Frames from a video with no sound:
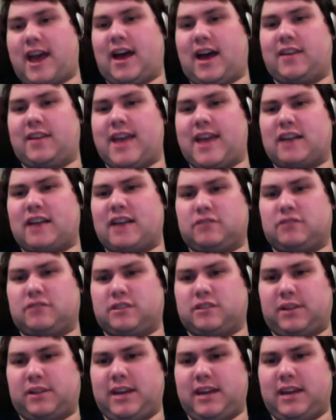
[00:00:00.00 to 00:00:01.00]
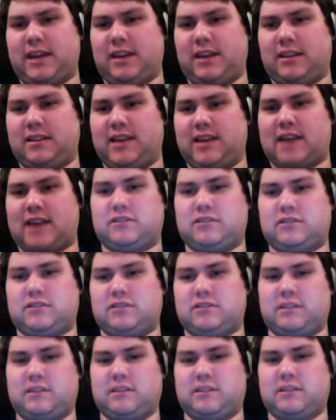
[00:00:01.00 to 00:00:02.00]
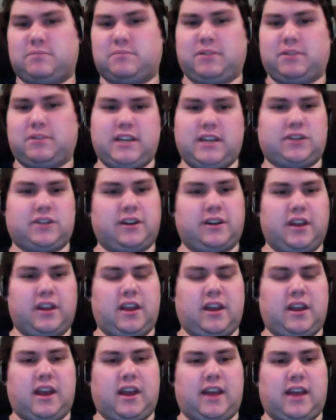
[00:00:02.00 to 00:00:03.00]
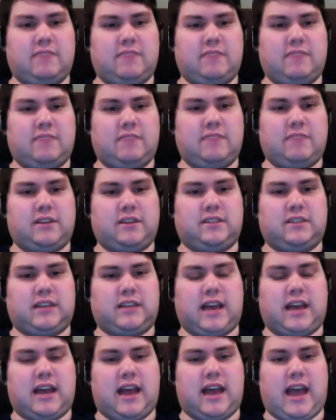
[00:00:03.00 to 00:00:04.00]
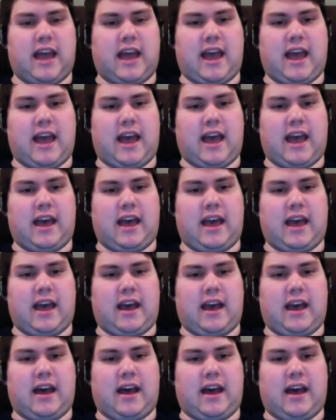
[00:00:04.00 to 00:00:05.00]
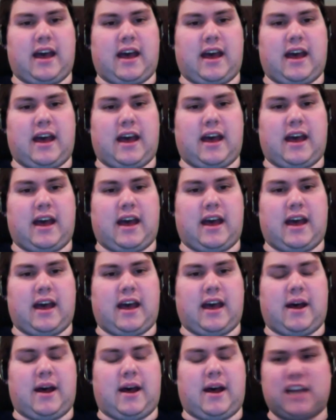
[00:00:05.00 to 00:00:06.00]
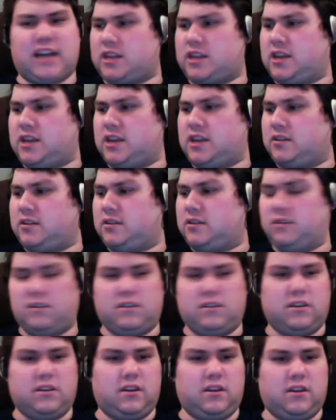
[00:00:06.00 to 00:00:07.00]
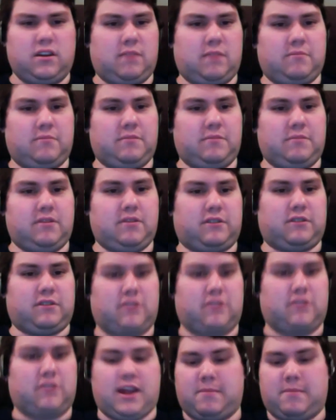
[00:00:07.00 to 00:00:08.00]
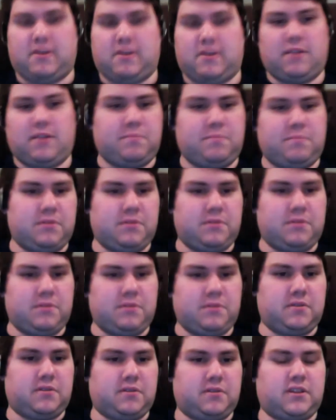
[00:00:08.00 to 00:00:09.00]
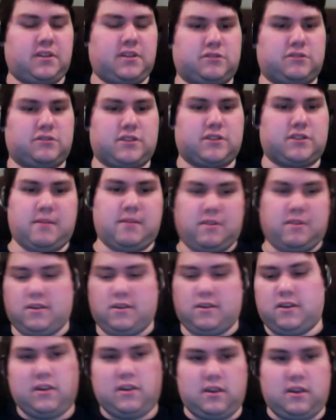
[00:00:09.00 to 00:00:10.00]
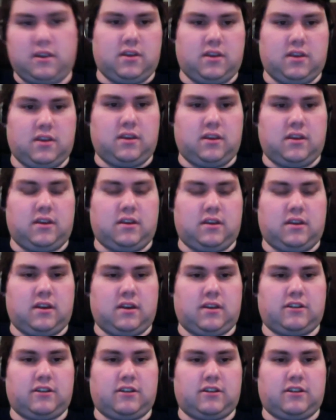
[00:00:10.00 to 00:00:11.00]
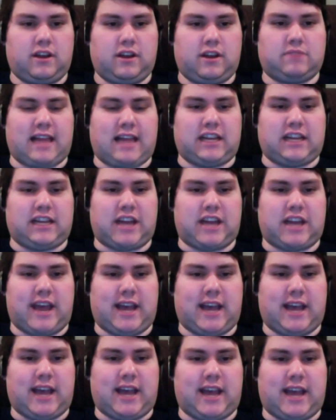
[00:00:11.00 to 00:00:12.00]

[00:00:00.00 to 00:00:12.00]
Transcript: actress that plays her. I think her name is Ali Dash. I think. Let me look her name up. I think that's her name. I think her name is Ali Dash.